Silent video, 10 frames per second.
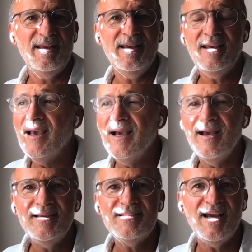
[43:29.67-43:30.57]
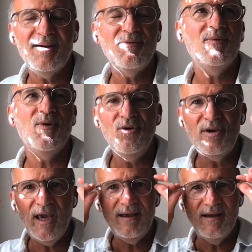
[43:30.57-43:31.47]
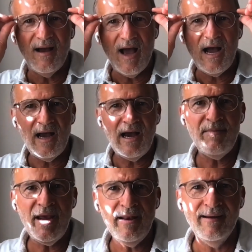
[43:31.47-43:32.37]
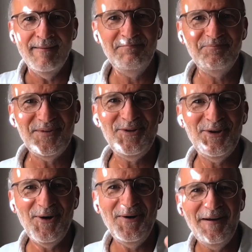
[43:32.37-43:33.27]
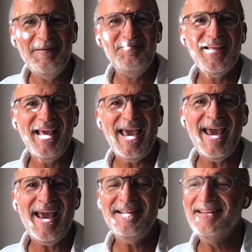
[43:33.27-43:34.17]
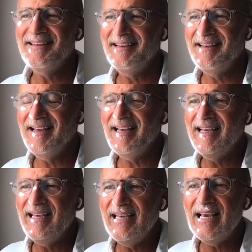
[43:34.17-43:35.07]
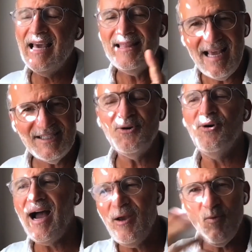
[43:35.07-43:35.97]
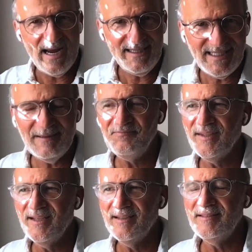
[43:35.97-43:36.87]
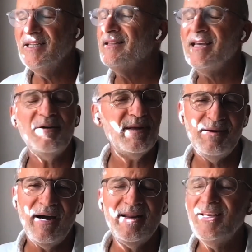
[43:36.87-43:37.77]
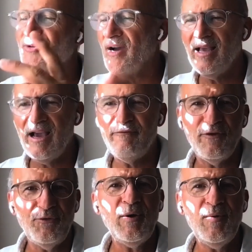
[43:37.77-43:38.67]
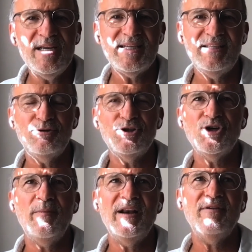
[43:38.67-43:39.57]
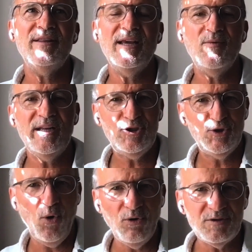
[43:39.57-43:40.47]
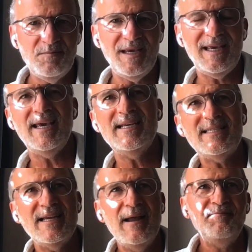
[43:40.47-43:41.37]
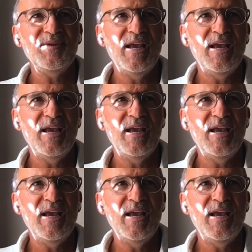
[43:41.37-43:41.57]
it is like okay, I'm in. You know, and and then so I went didn't think about the money. You know, I, I, for three weeks I did the job and everything. What it taught me is,